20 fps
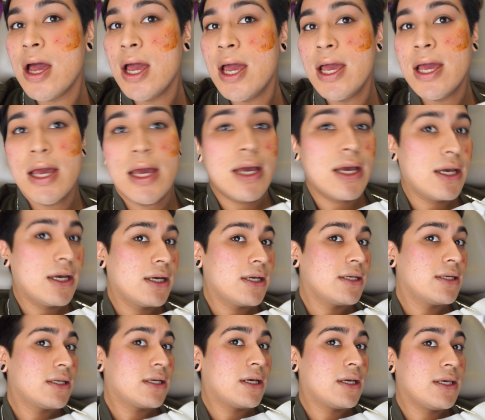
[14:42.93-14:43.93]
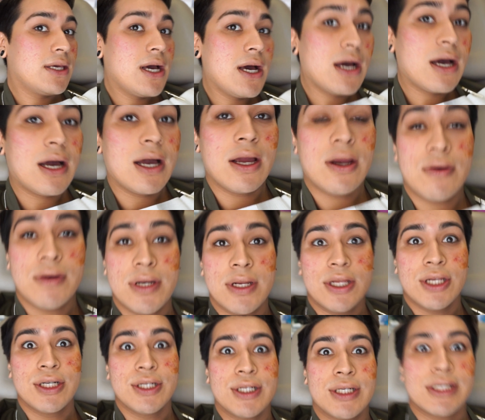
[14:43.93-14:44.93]
And yeah, I already
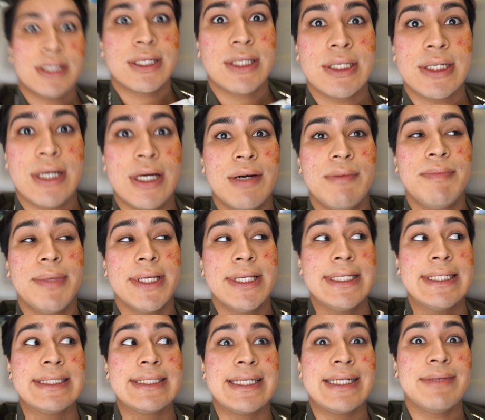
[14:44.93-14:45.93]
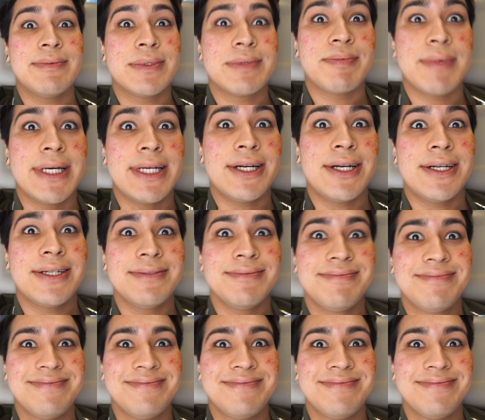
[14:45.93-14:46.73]
look a billion times better.